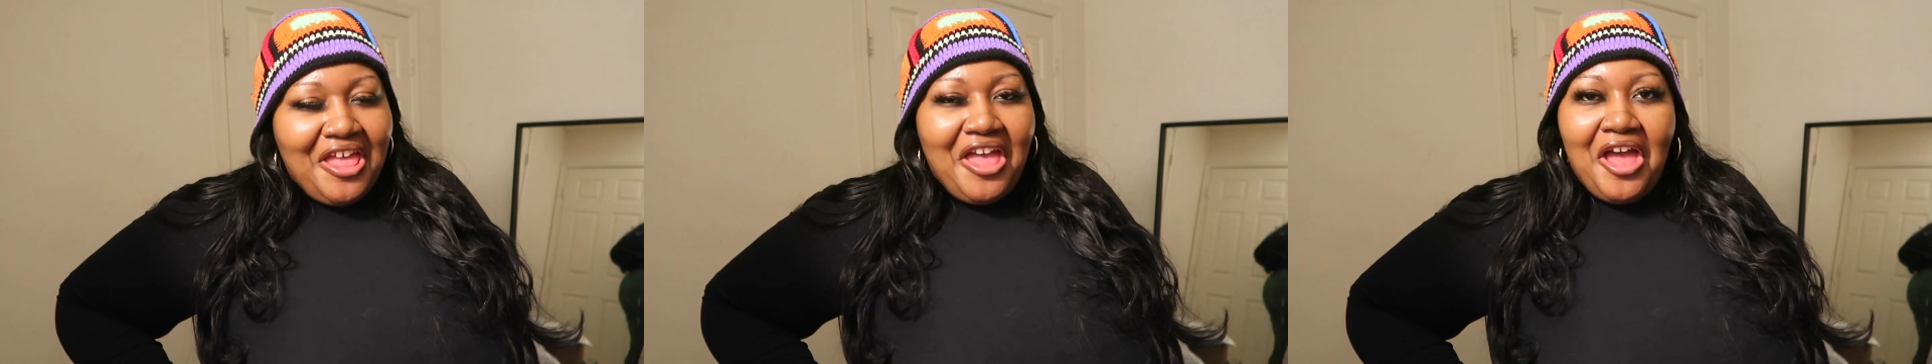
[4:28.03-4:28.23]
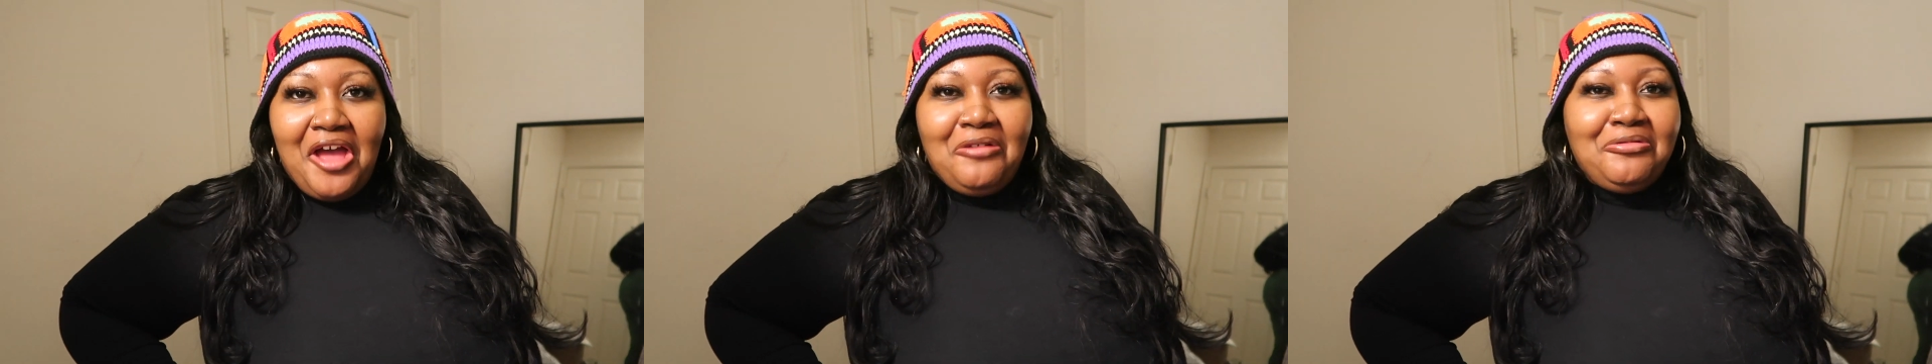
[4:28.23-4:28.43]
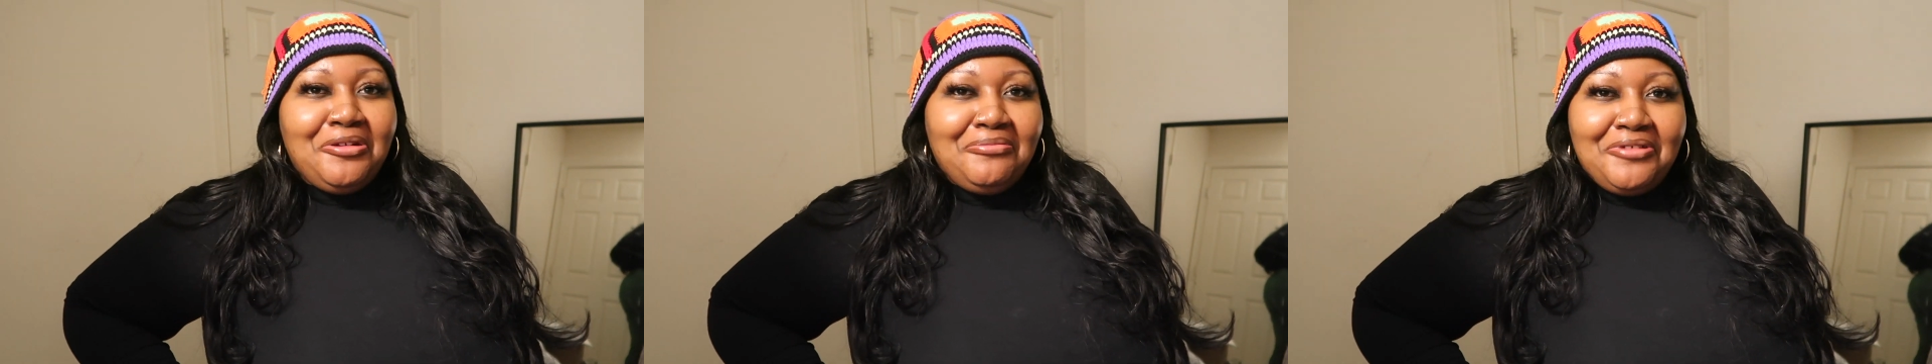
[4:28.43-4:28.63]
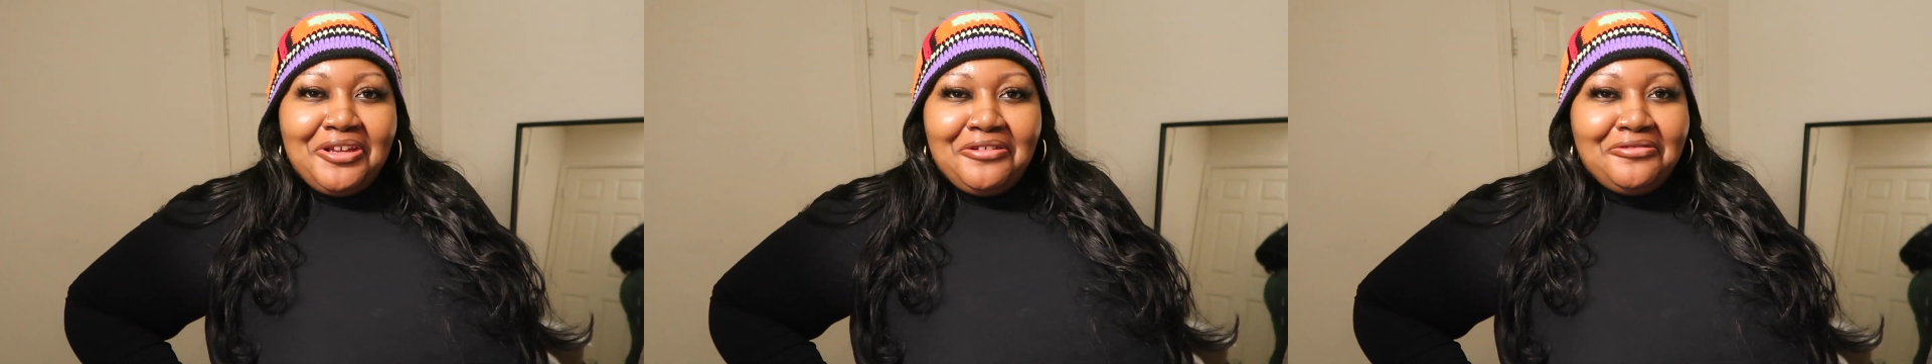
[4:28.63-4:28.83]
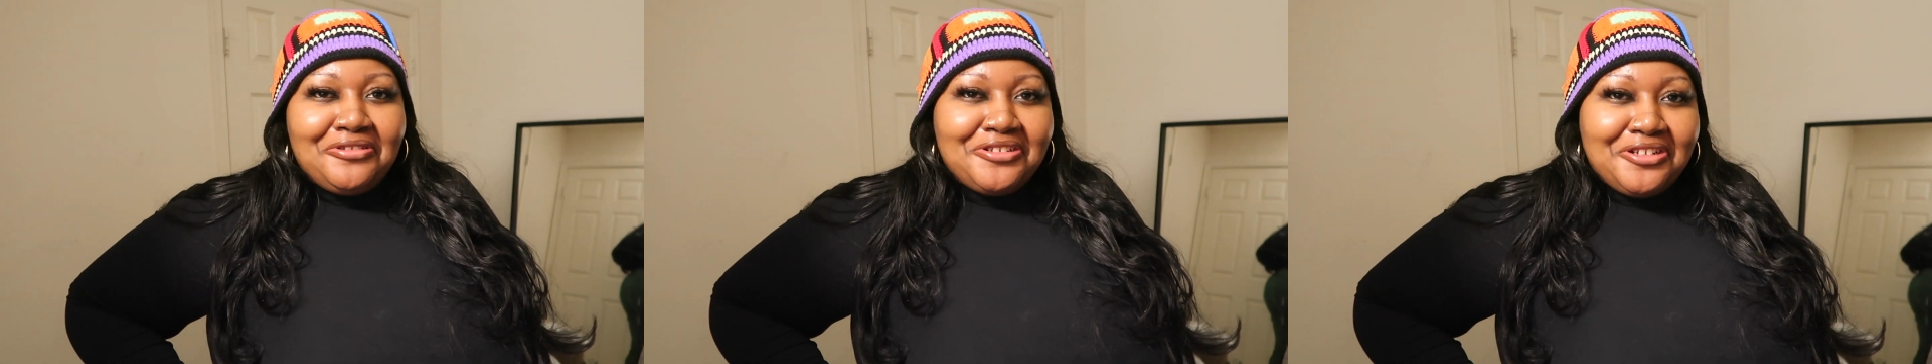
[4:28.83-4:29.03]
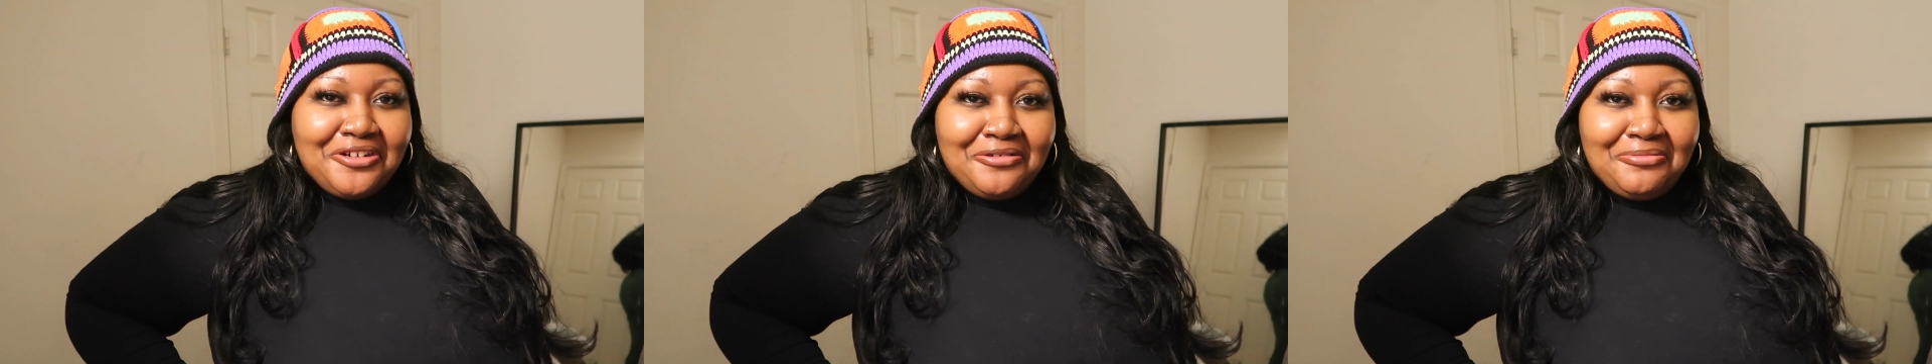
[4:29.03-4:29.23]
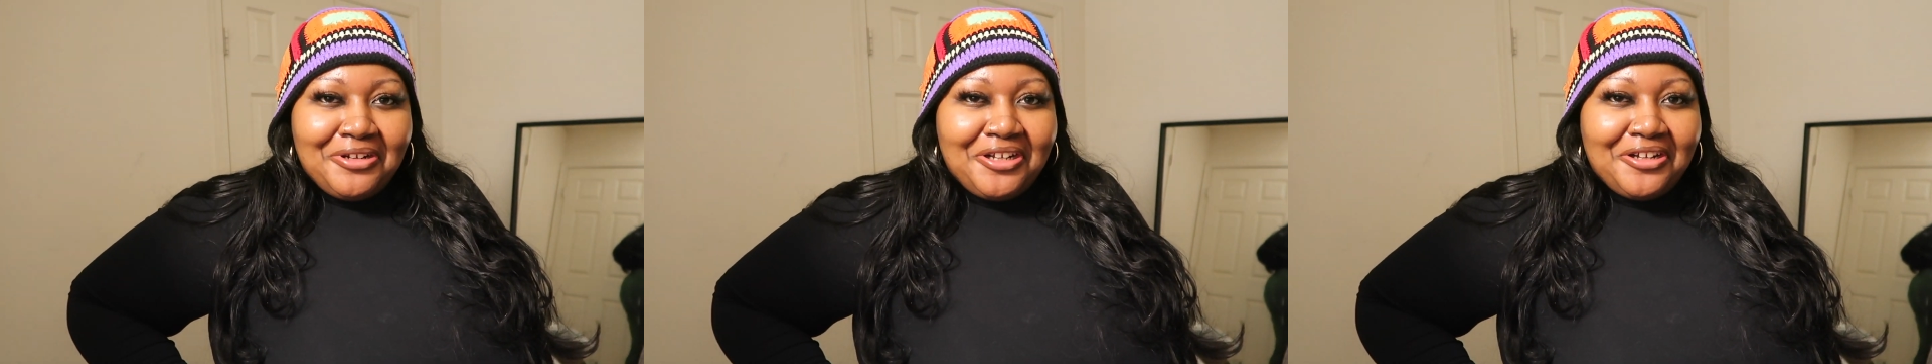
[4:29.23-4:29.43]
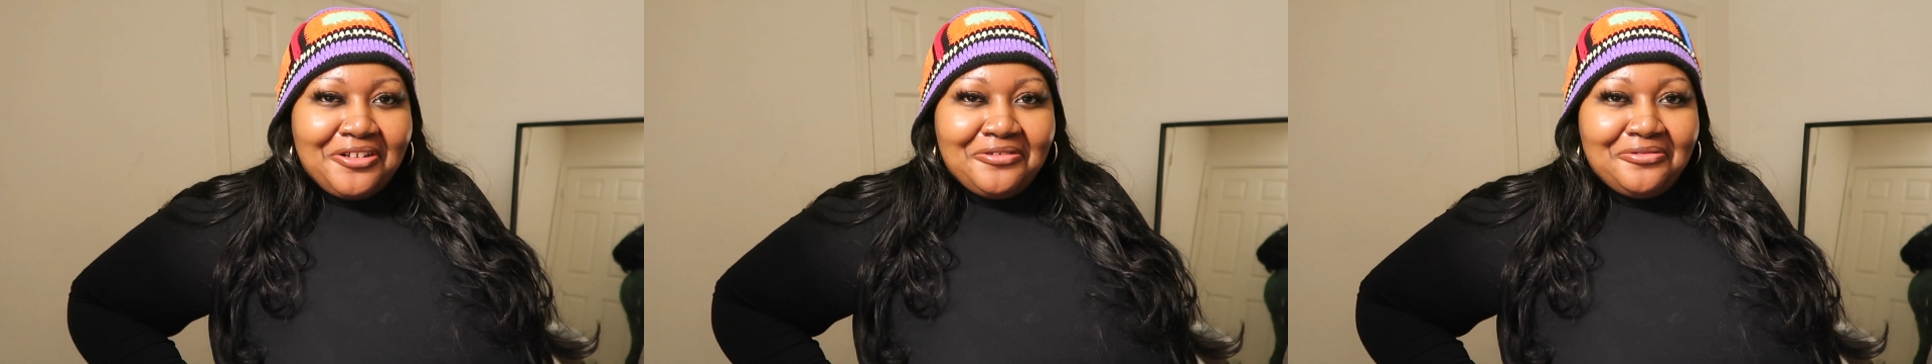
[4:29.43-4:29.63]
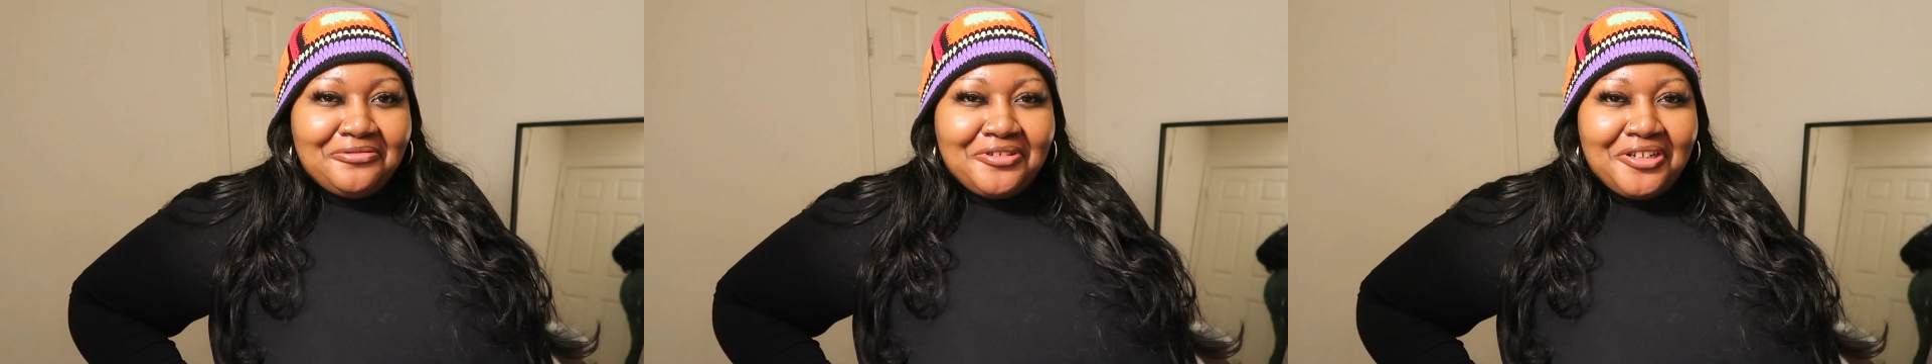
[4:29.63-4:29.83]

i don't never get no dessert when i go